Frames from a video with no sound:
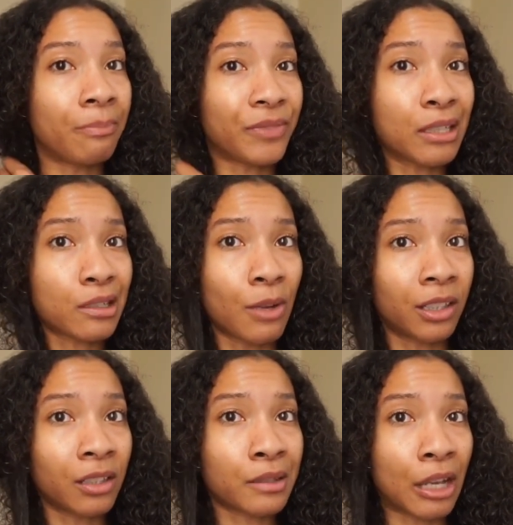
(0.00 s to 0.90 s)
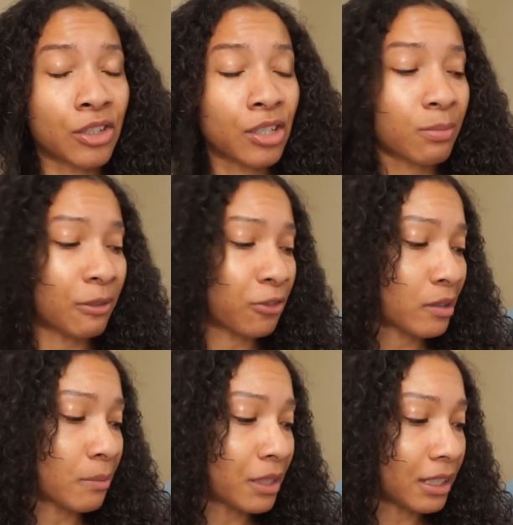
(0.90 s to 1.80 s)
in small little sections, but for
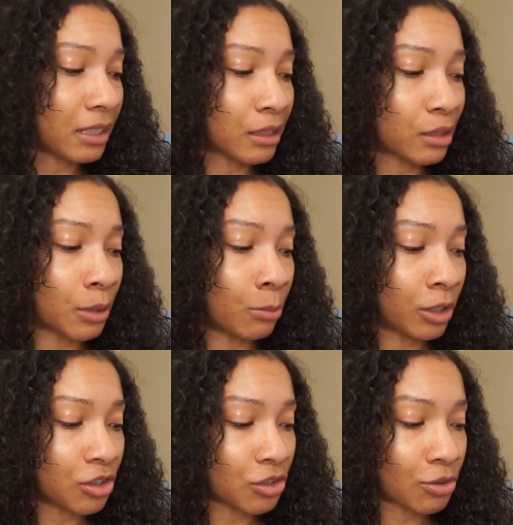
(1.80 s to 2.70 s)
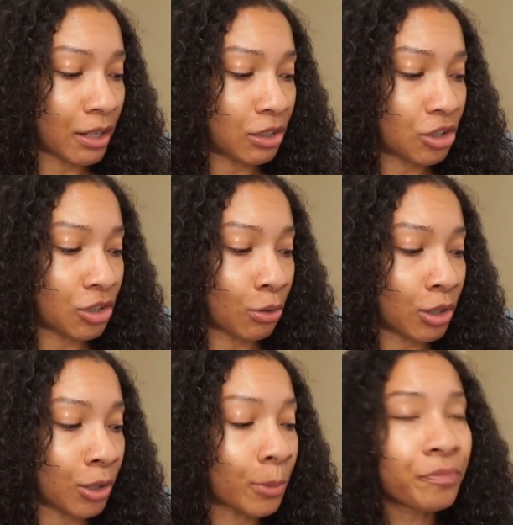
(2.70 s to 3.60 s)
something like this where I'm really just trying to show
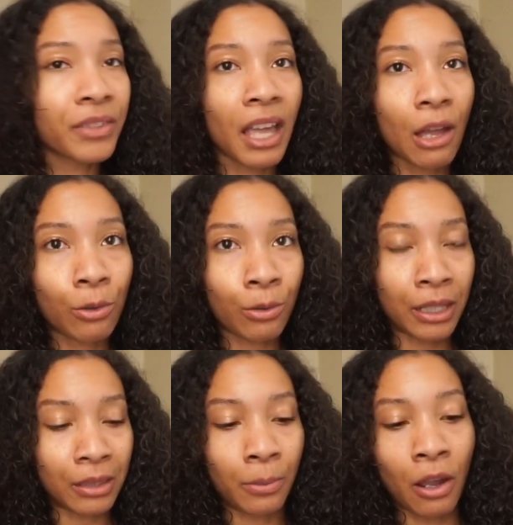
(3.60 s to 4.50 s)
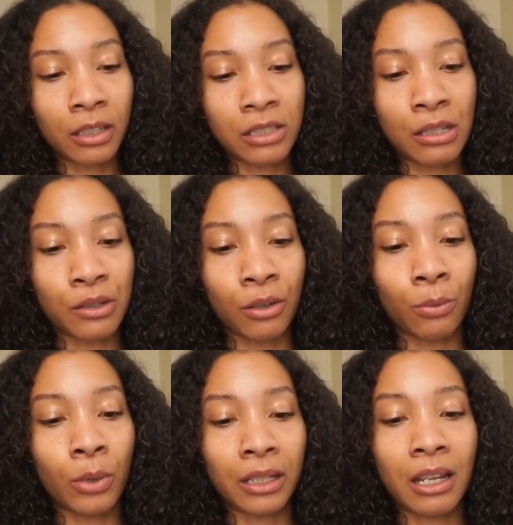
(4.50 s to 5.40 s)
you how great the product is or
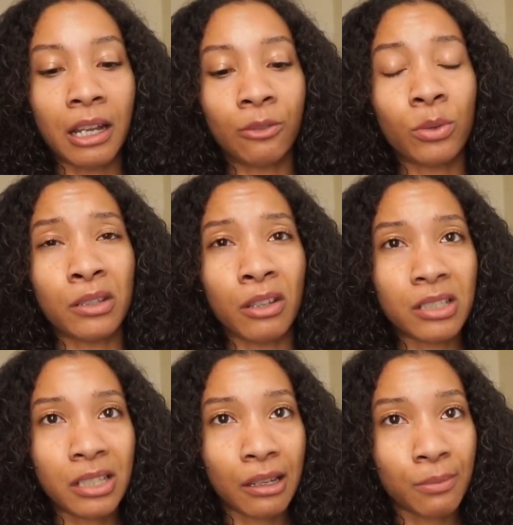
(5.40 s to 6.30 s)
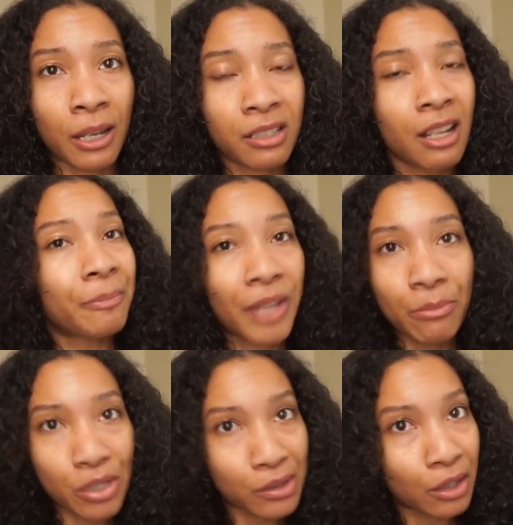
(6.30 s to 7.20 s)
what kind of results to expect,
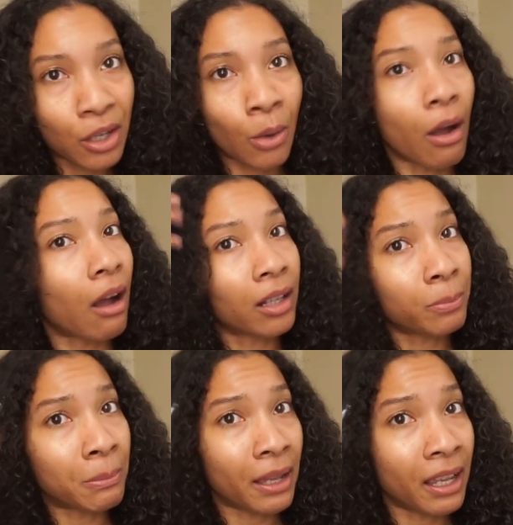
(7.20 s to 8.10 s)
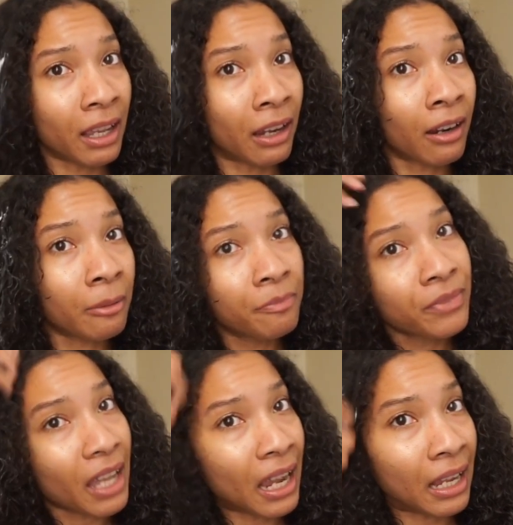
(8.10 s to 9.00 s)
I'm just gonna go all up in my hair
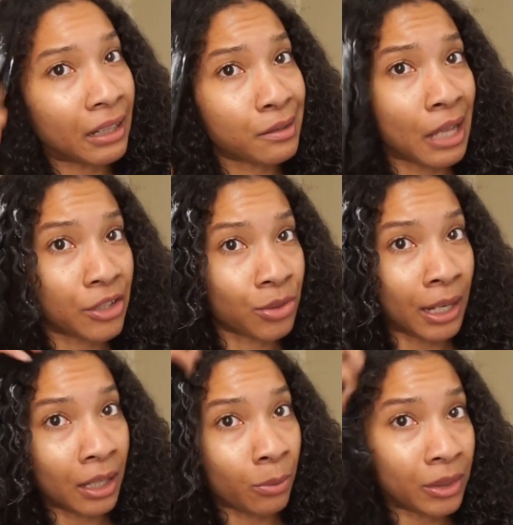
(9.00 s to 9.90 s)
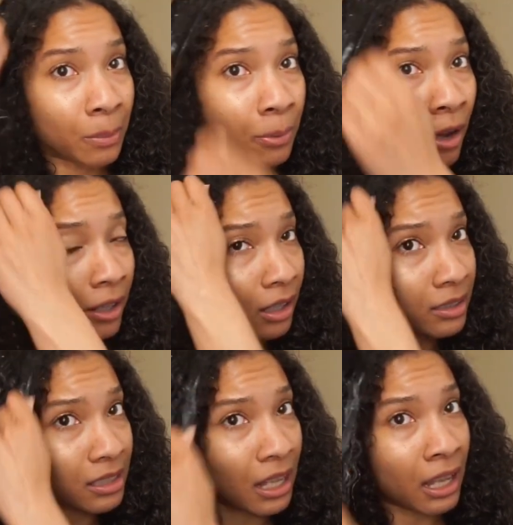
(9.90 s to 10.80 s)
and saturate it with the
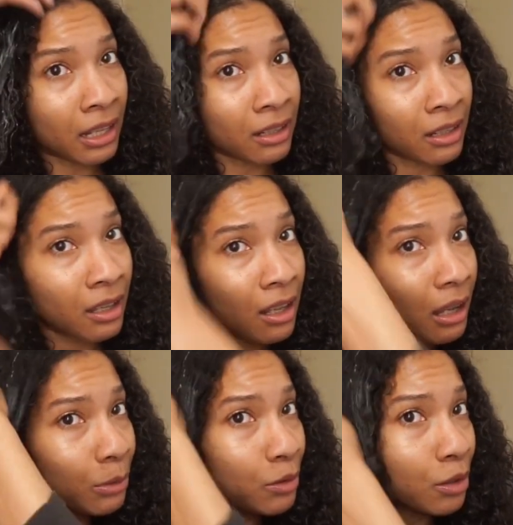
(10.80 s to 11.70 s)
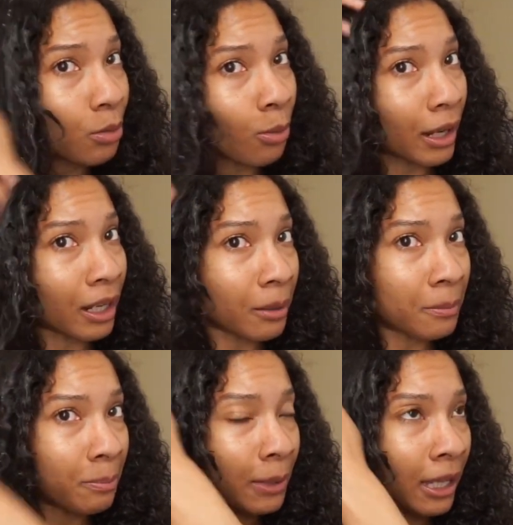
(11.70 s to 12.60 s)
product. And I'm using quite a
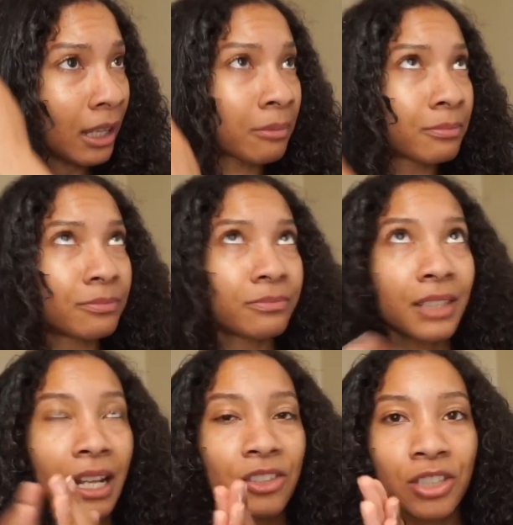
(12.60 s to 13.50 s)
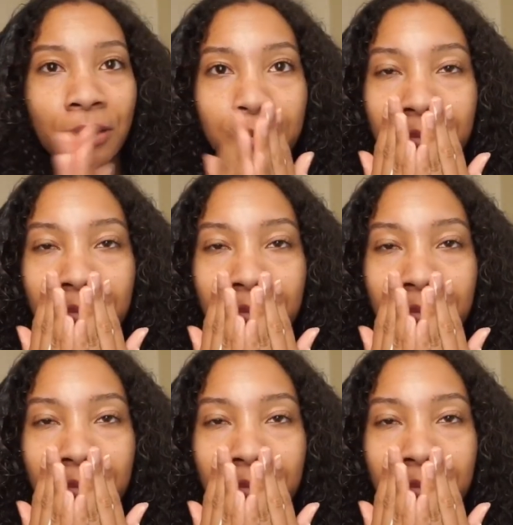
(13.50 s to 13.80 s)
bit. And actually,